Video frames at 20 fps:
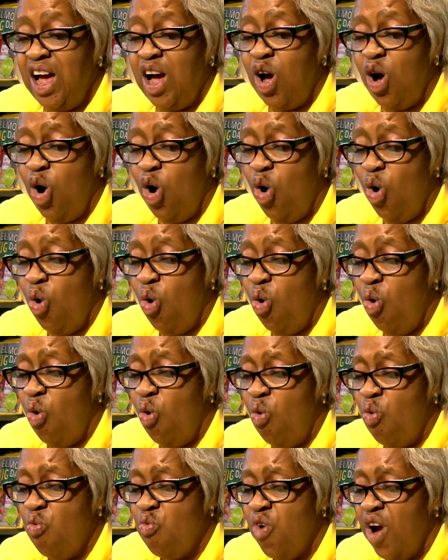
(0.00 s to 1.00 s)
a
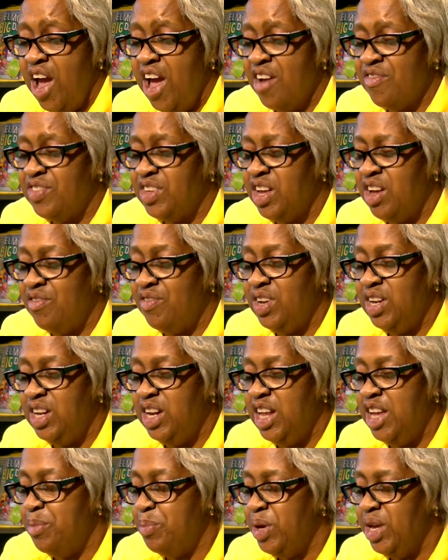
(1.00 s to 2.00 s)
whole raft of
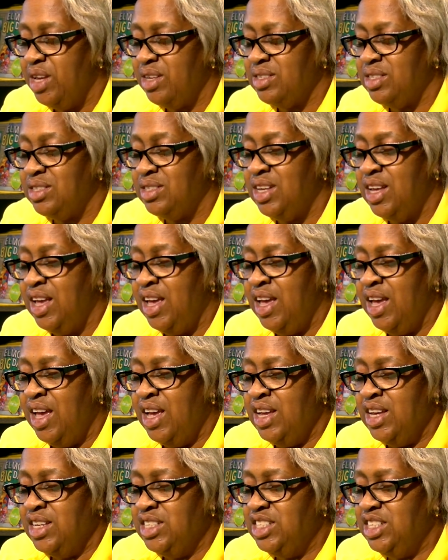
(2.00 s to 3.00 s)
lemons.
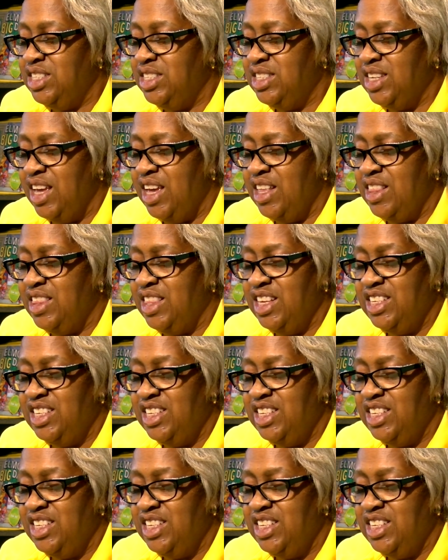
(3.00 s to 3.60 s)
She said,